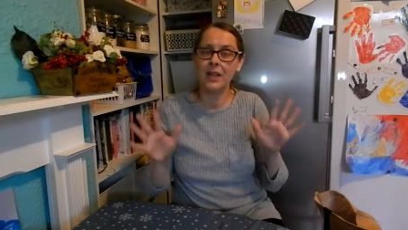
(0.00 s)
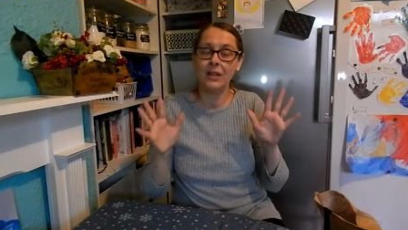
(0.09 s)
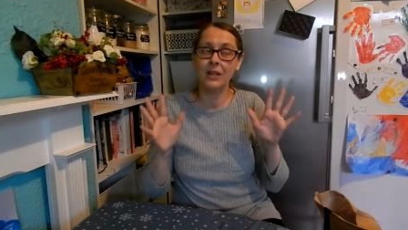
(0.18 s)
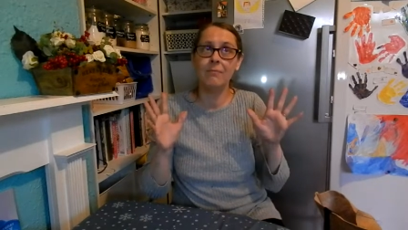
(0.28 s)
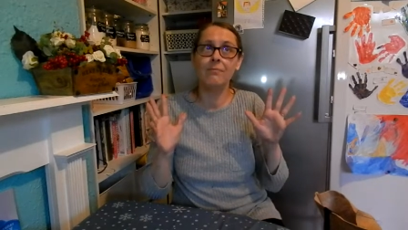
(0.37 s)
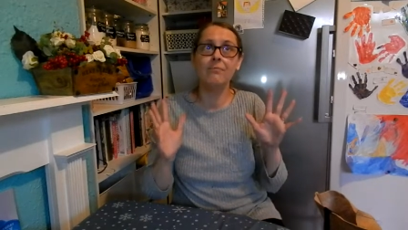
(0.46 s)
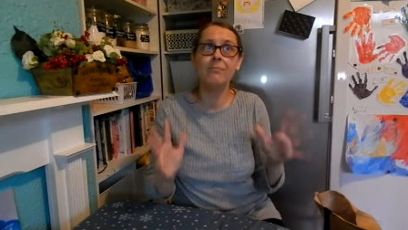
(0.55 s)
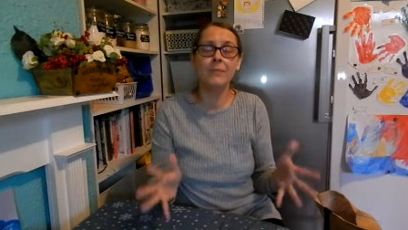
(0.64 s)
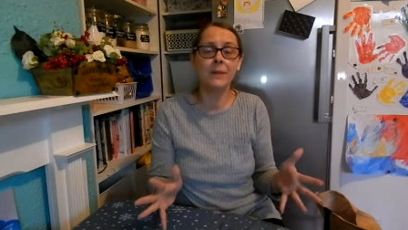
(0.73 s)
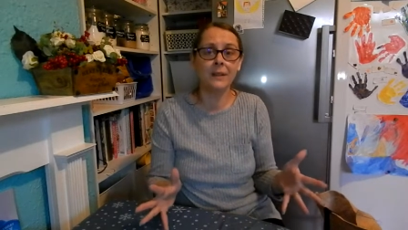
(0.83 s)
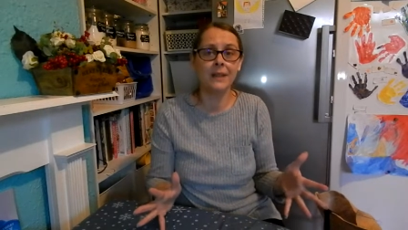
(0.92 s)
the
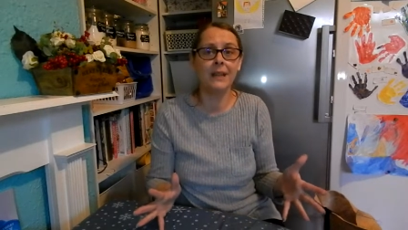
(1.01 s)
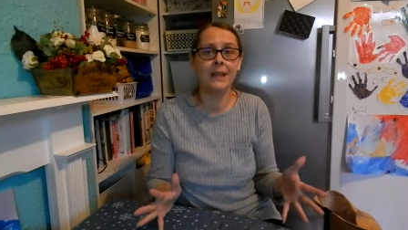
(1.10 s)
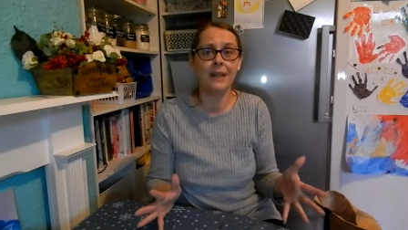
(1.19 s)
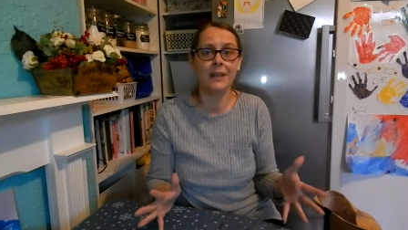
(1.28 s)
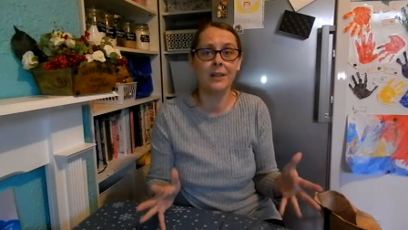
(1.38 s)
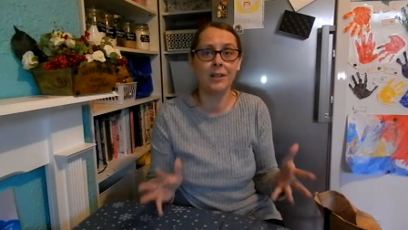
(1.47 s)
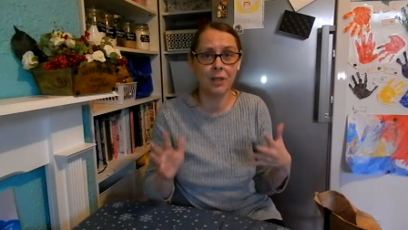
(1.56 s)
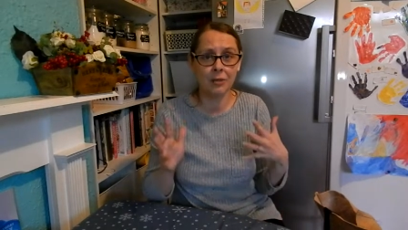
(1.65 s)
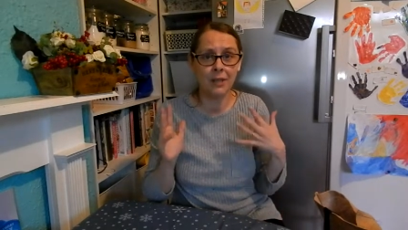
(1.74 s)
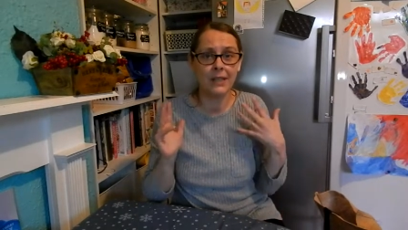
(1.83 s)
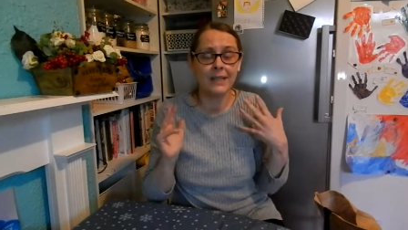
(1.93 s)
money
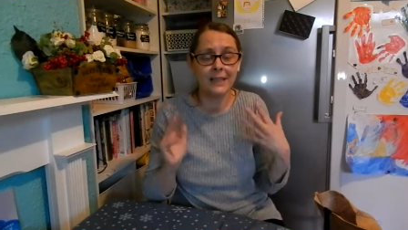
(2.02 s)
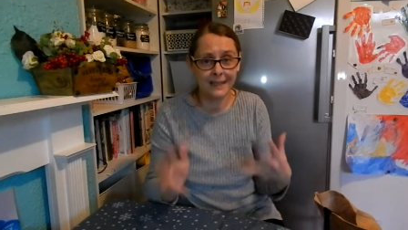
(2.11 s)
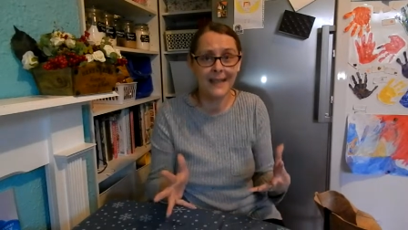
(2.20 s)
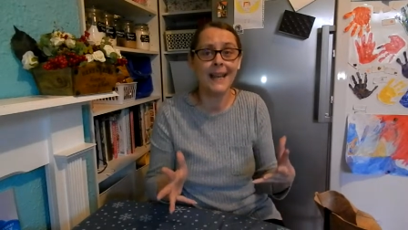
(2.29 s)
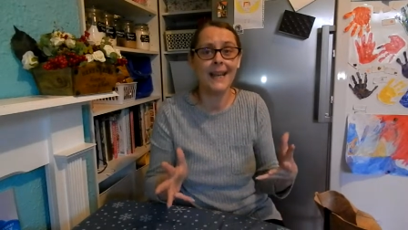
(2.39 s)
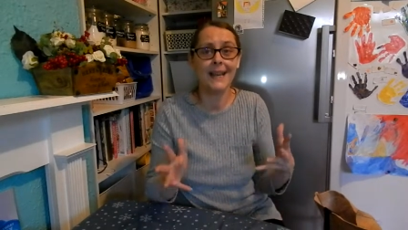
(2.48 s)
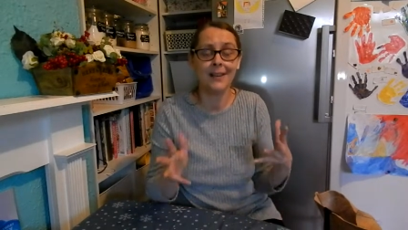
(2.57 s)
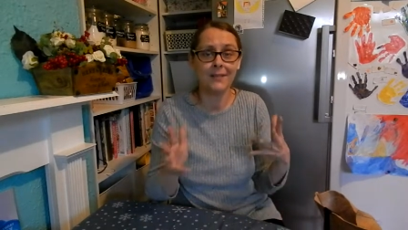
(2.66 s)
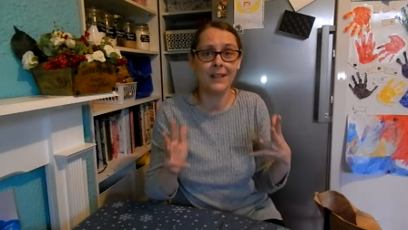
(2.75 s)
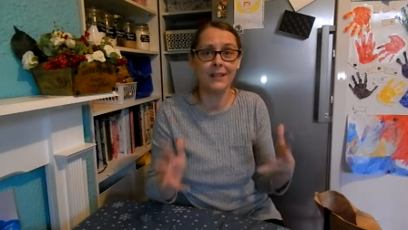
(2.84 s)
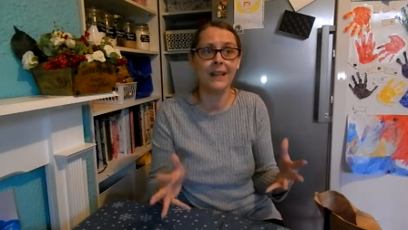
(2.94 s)
you can
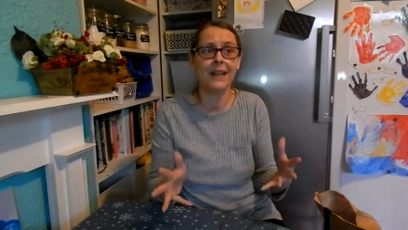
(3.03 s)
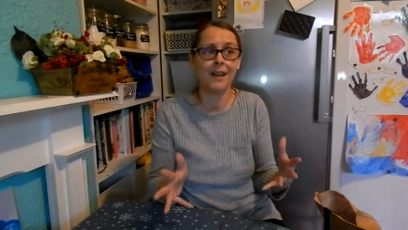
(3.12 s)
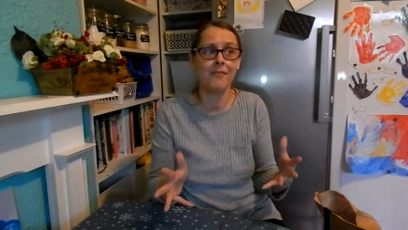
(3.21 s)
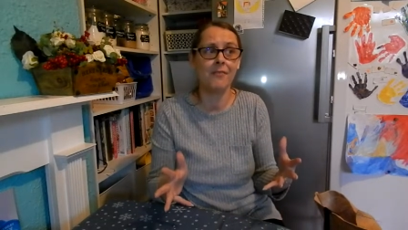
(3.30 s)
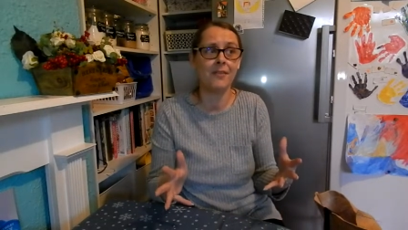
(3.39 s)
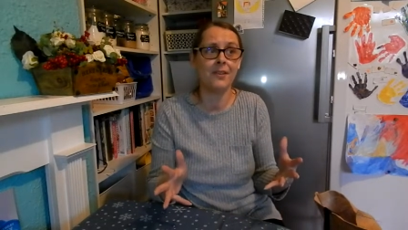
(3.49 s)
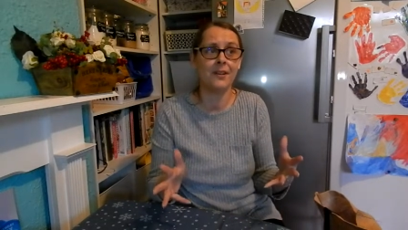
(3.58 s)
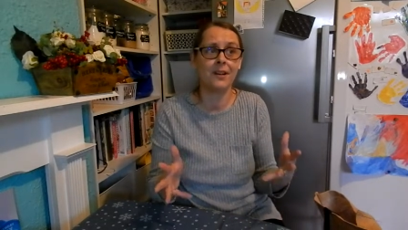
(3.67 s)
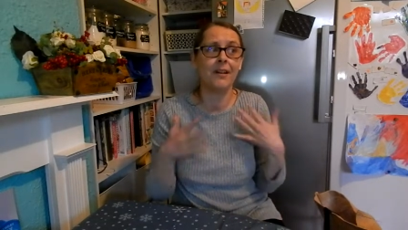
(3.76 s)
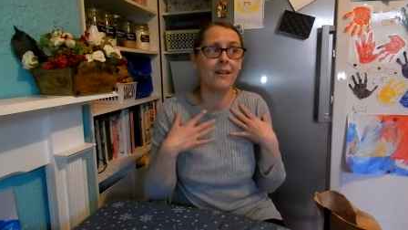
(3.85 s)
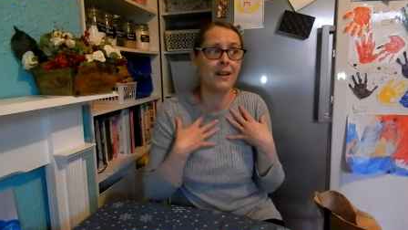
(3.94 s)
save in
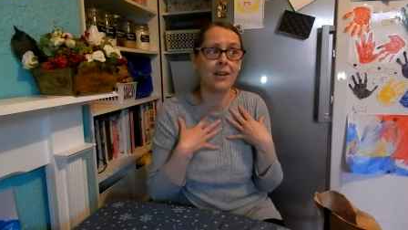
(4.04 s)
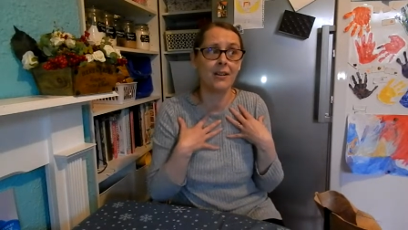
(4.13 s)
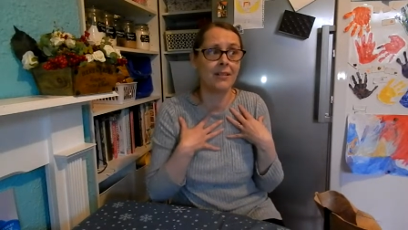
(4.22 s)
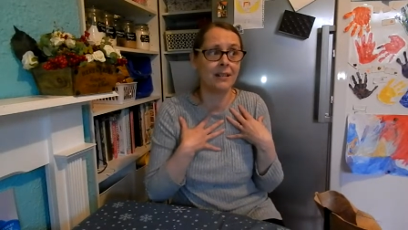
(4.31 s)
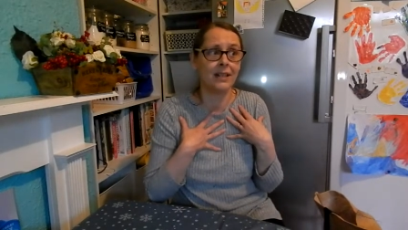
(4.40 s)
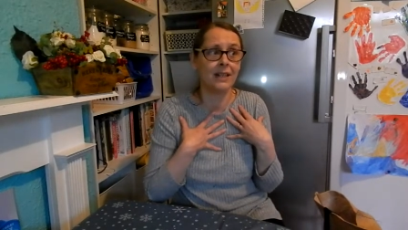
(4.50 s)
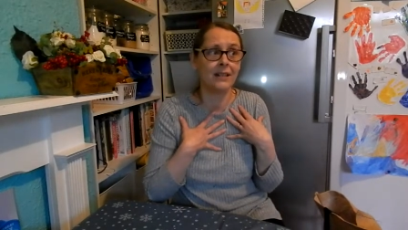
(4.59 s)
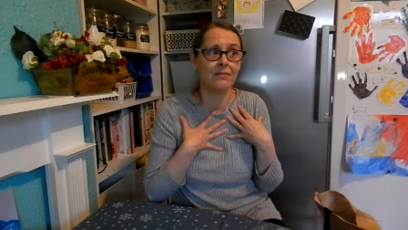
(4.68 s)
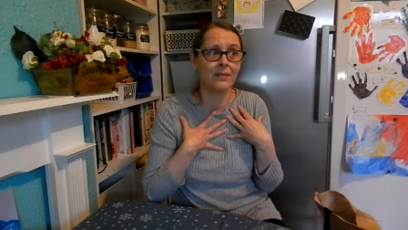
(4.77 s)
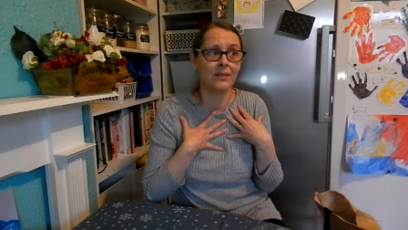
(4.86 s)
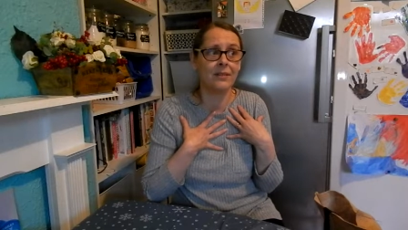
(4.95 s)
Heron, I can't
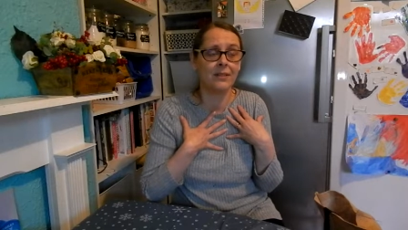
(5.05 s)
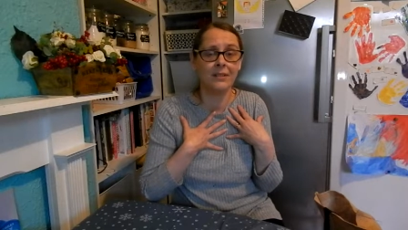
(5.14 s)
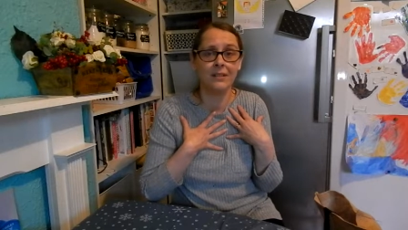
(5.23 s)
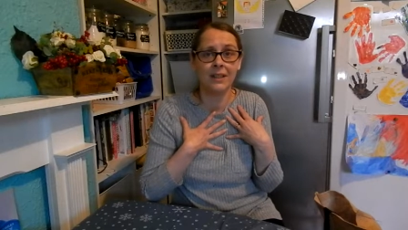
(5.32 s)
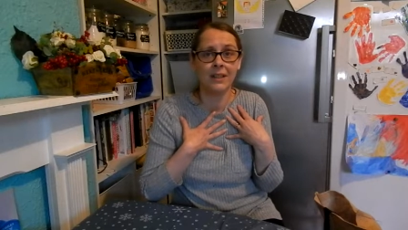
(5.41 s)
even